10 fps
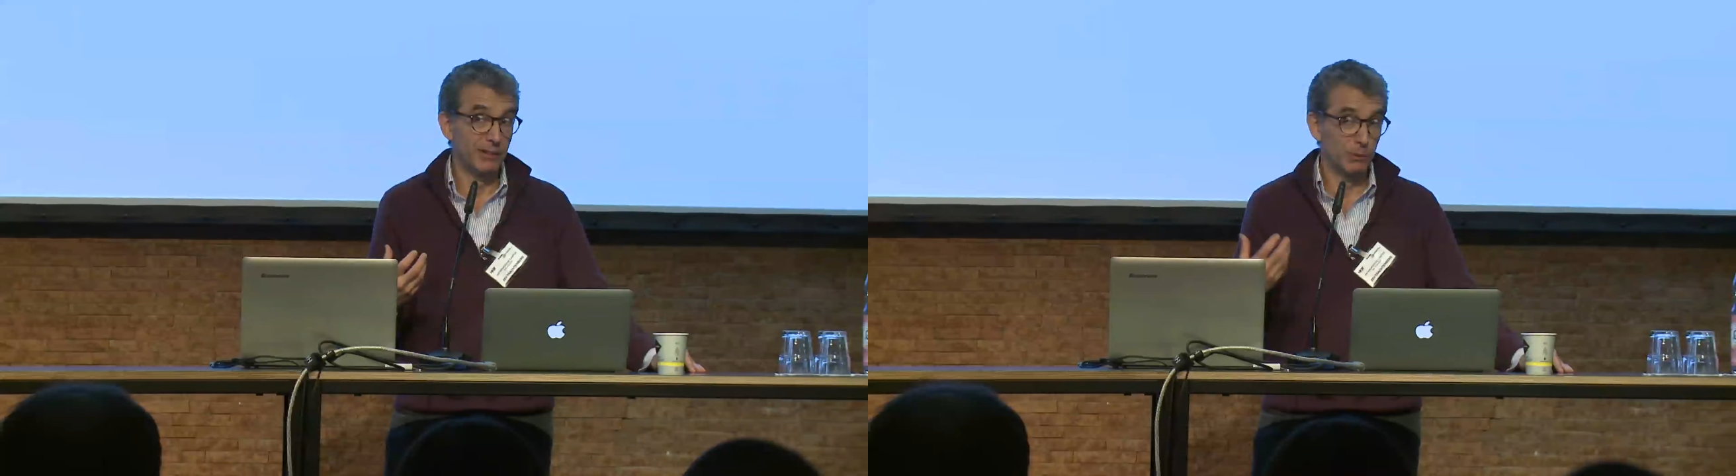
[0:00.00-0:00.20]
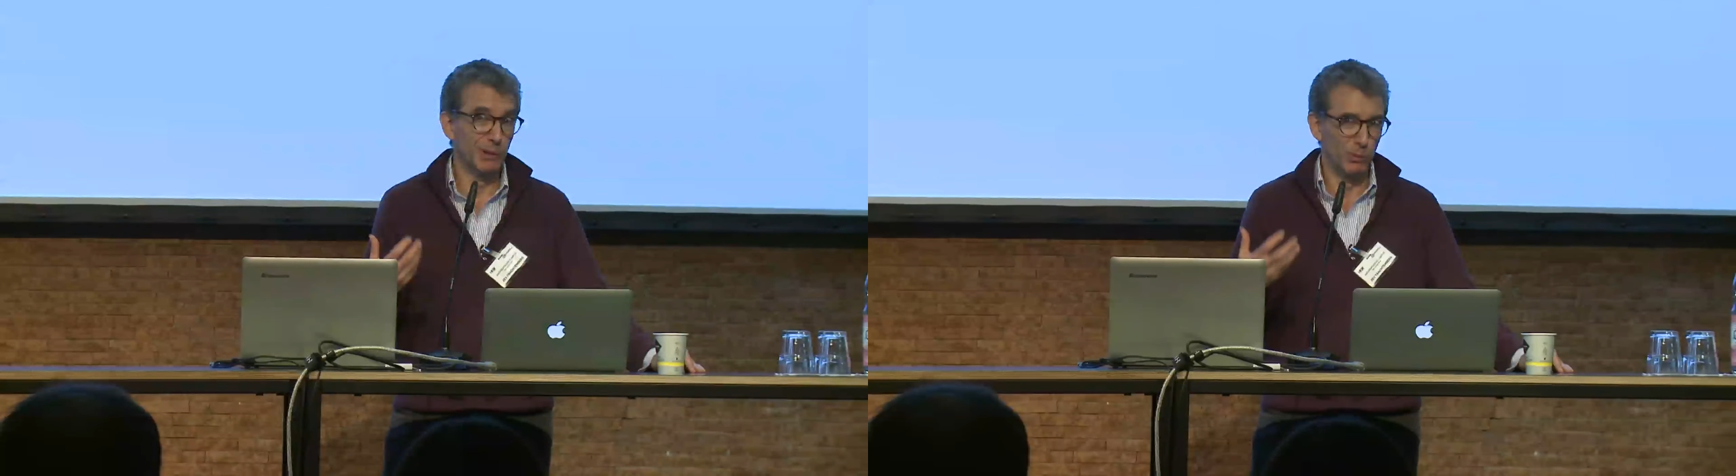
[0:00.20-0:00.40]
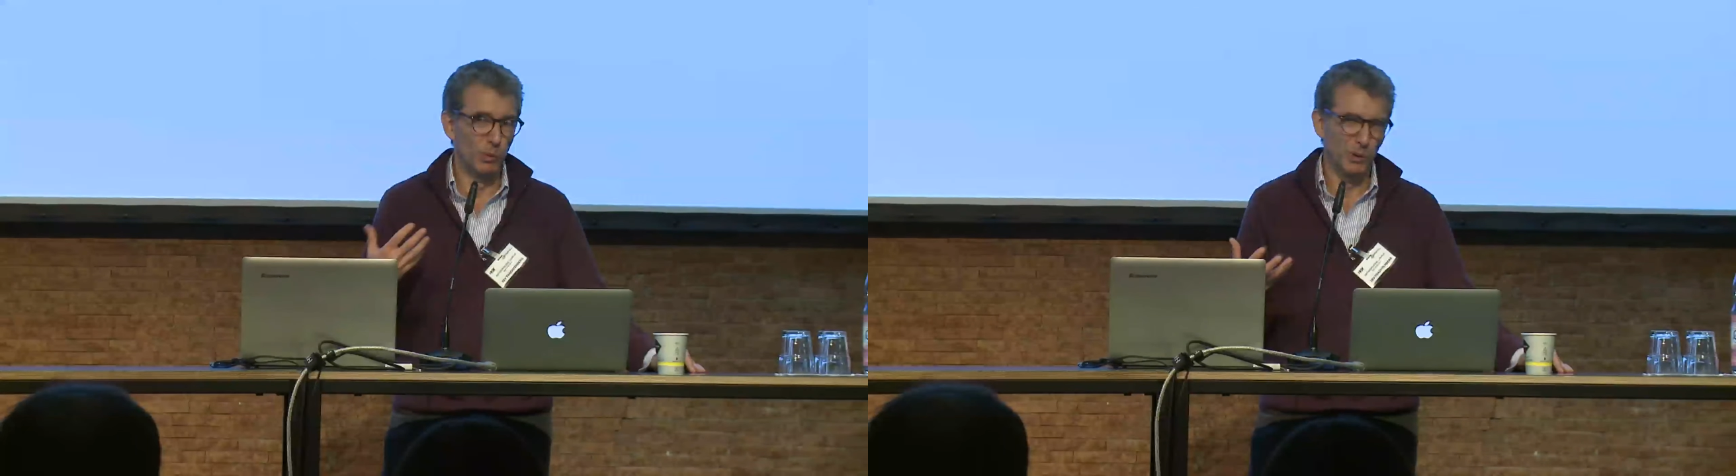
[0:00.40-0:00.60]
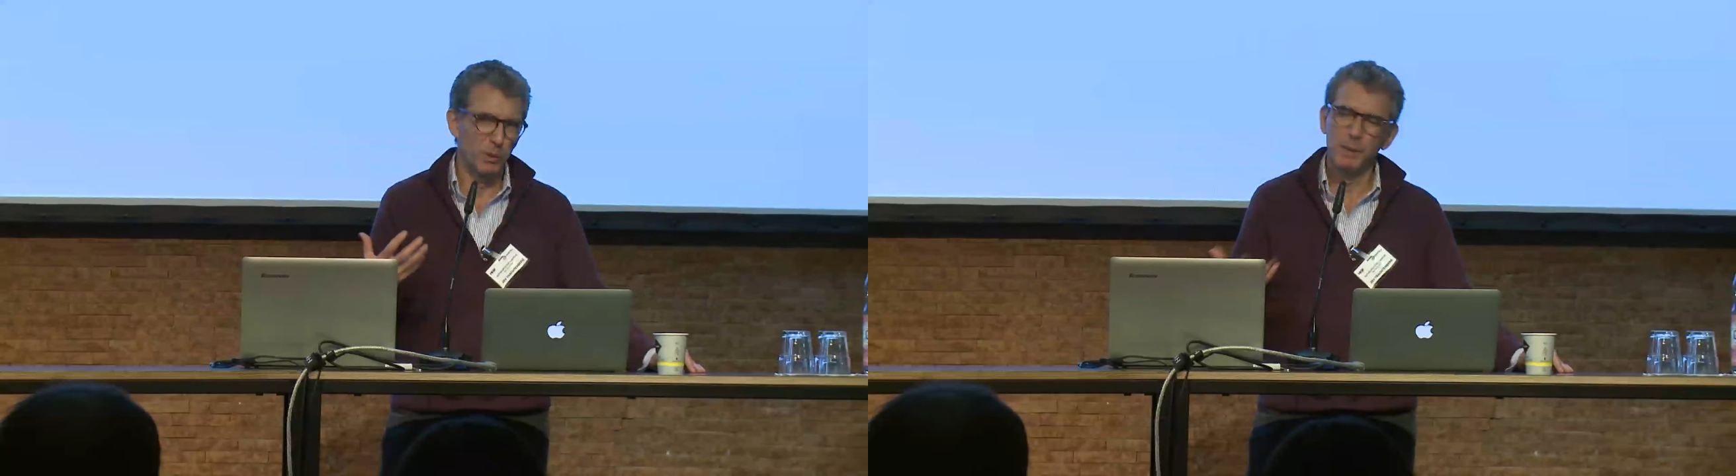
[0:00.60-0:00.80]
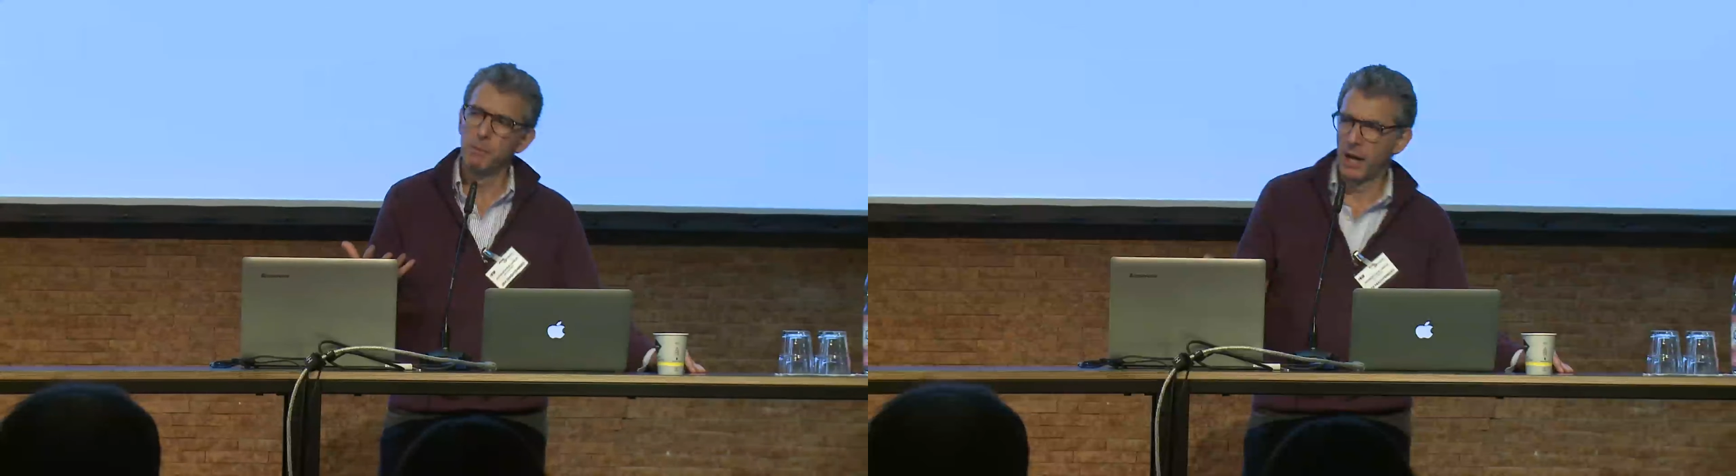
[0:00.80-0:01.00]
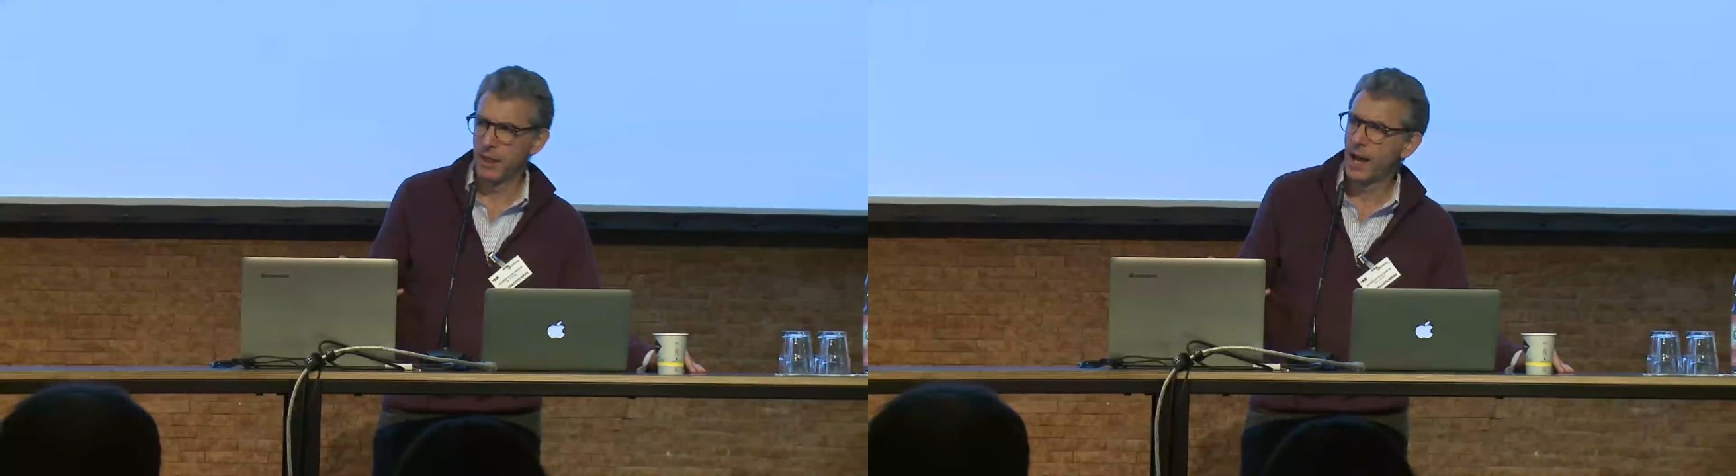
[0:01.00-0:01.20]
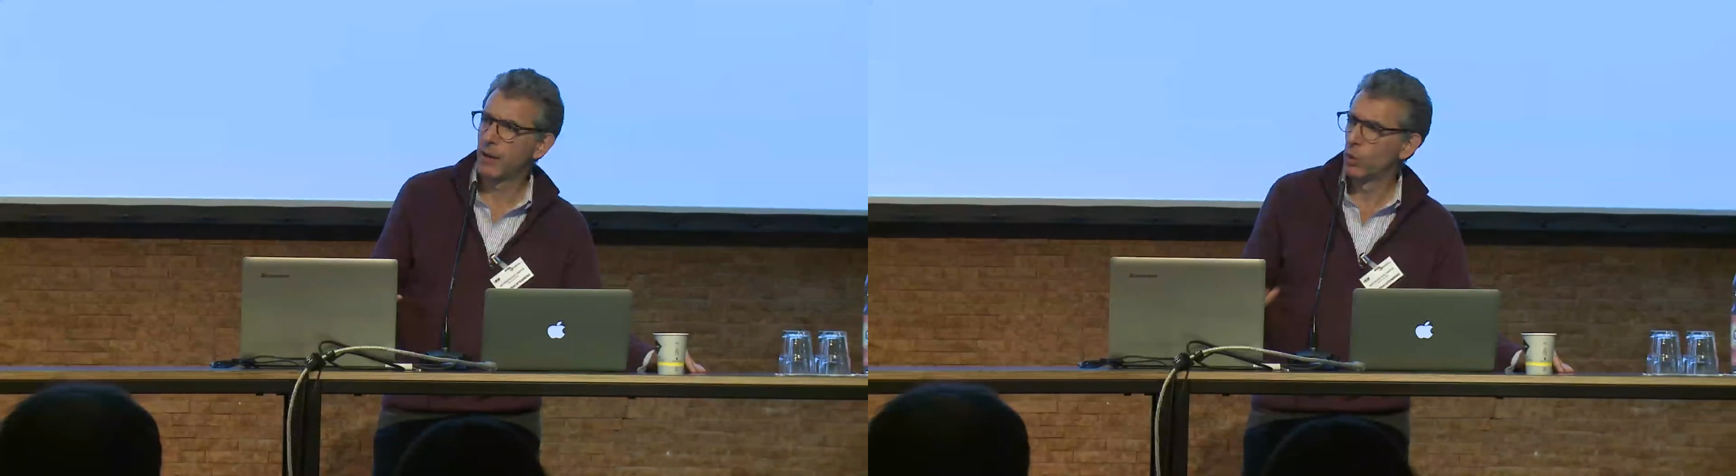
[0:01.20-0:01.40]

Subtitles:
well, what do we mean by that?